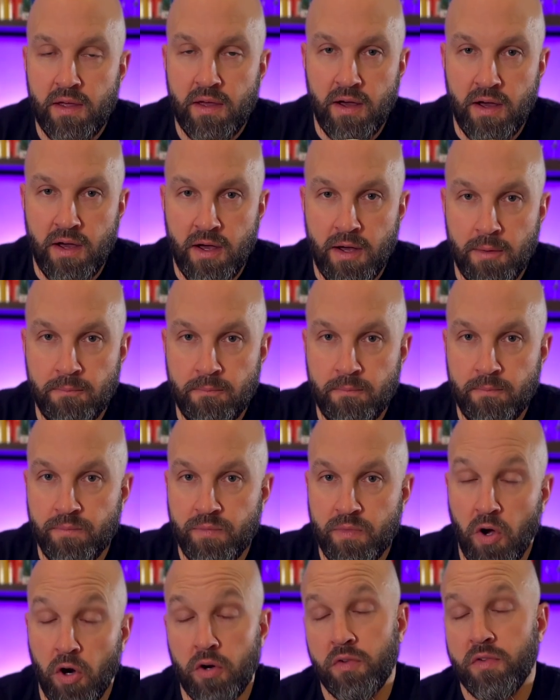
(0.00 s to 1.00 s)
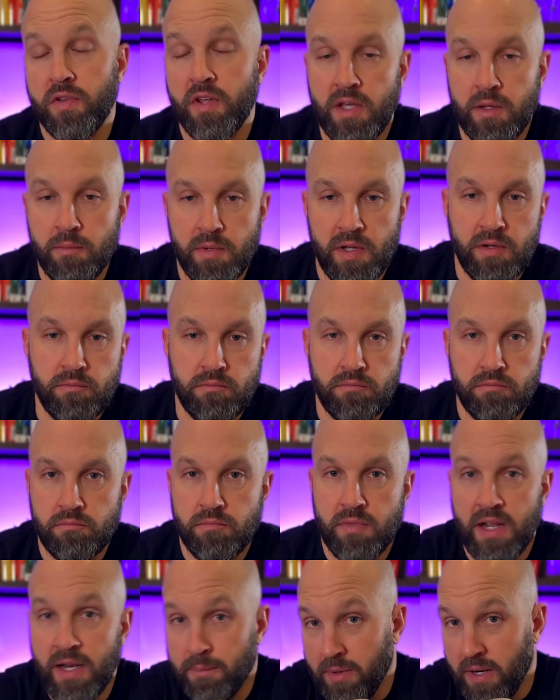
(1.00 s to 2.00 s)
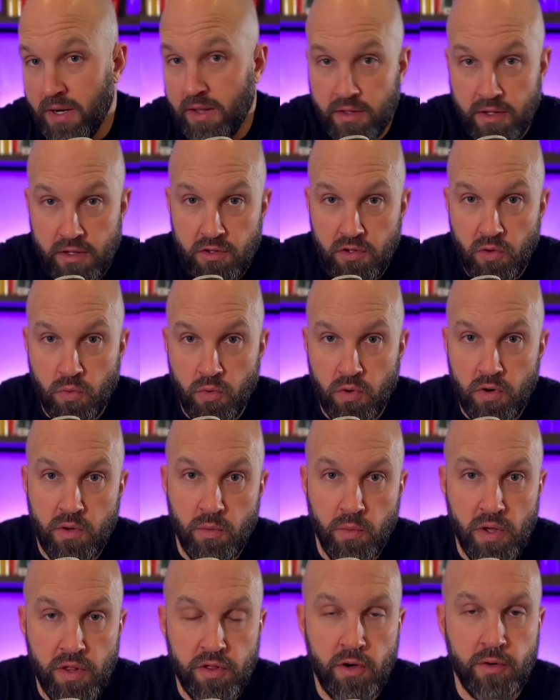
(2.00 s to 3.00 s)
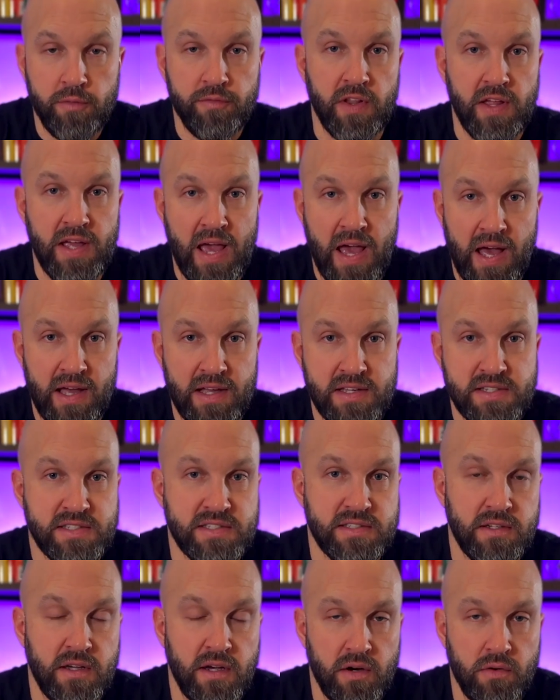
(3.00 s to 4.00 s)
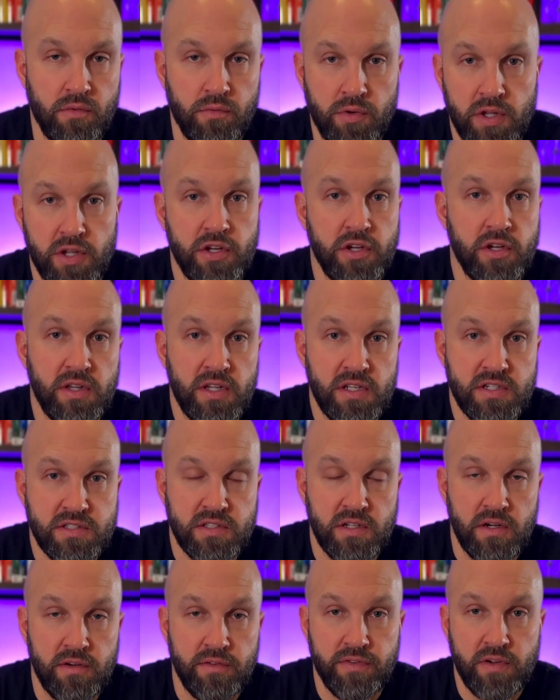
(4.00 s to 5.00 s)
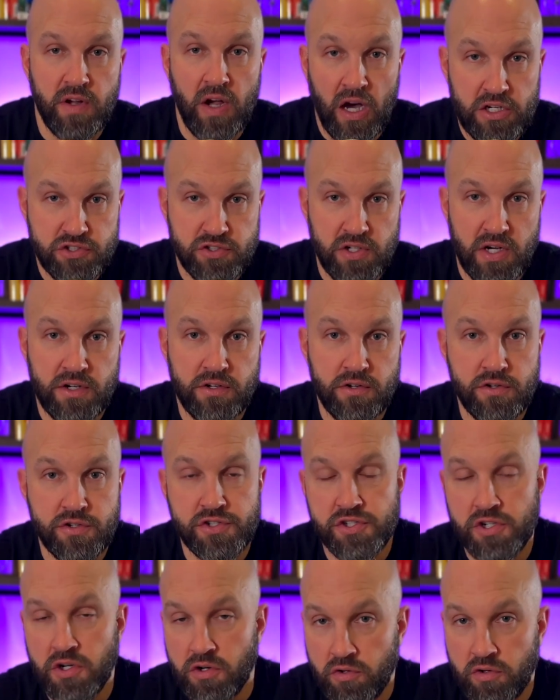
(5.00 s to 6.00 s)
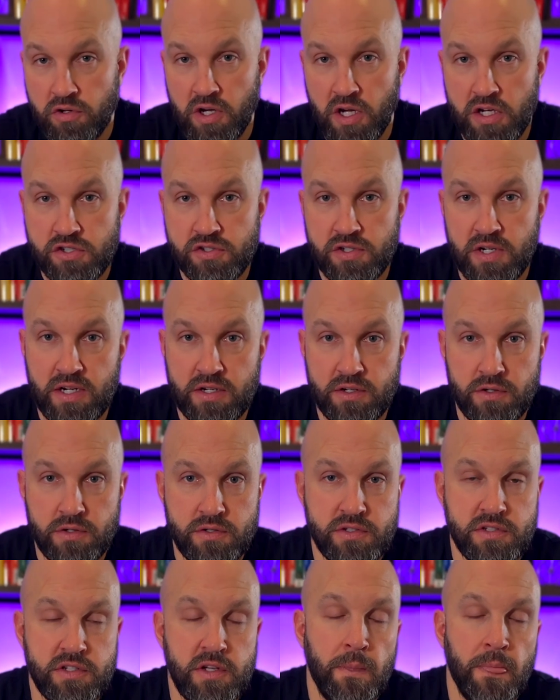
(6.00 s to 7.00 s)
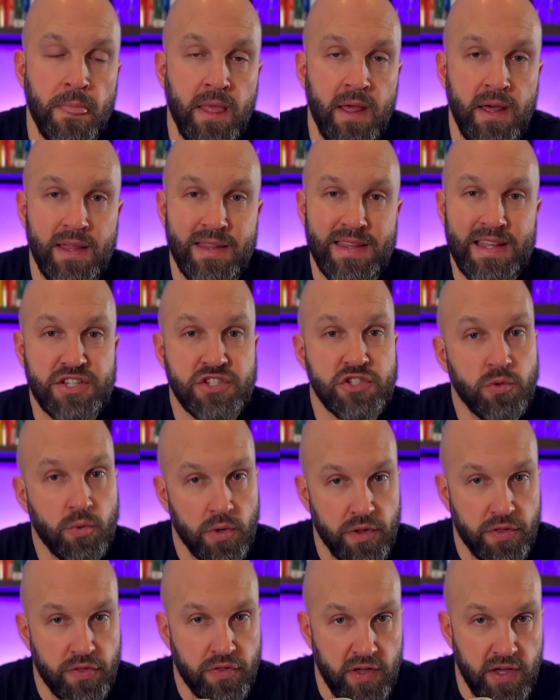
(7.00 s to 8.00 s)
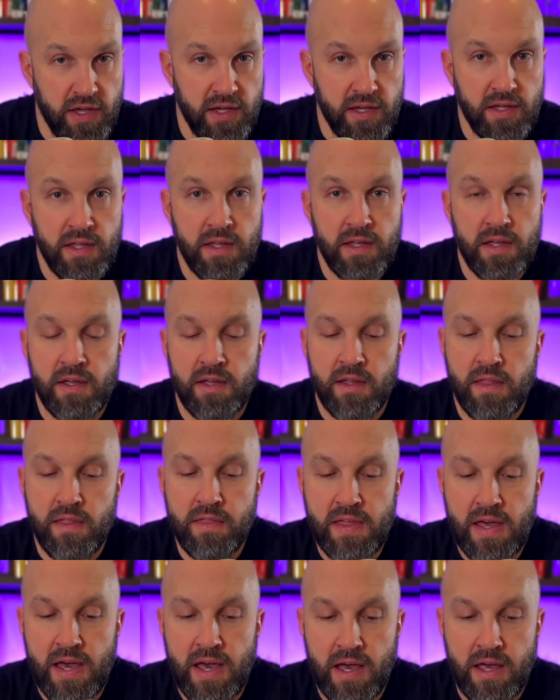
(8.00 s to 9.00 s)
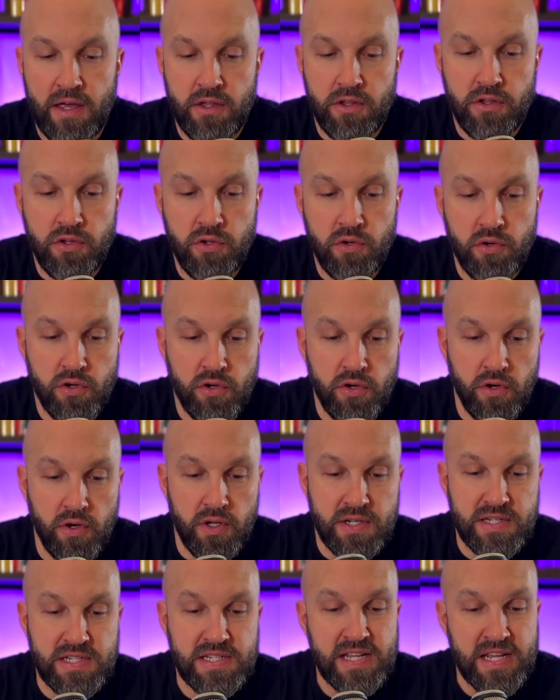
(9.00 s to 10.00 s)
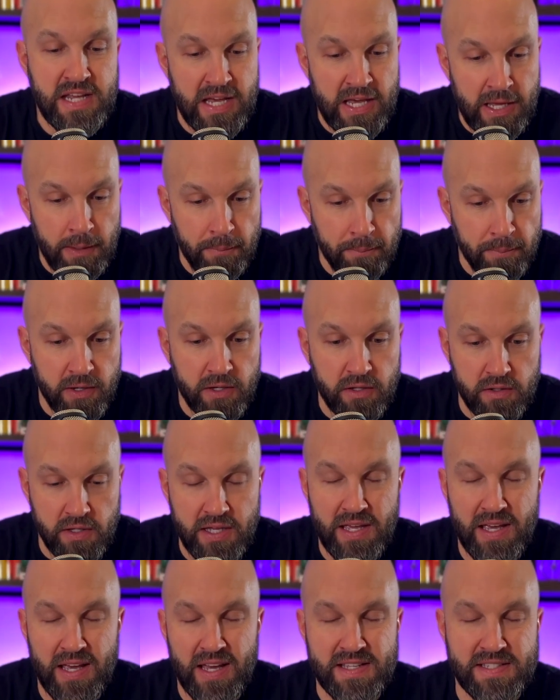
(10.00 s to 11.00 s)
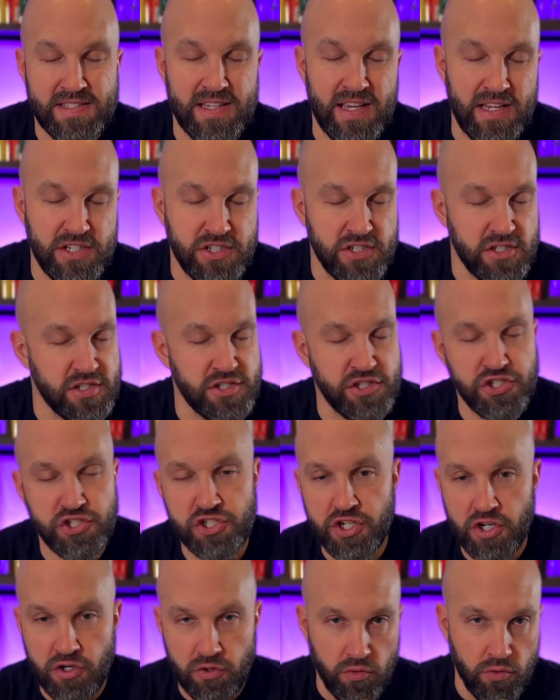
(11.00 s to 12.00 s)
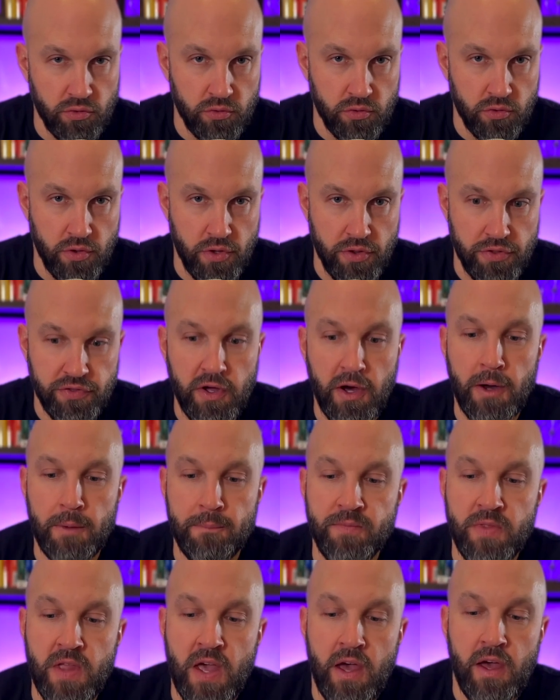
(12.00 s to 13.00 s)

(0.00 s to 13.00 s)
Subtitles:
Our team and anybody that you're working with hopefully has a really good list of contractors, general contractors, that sort of thing, that you could typically, as a just general rule of thumb,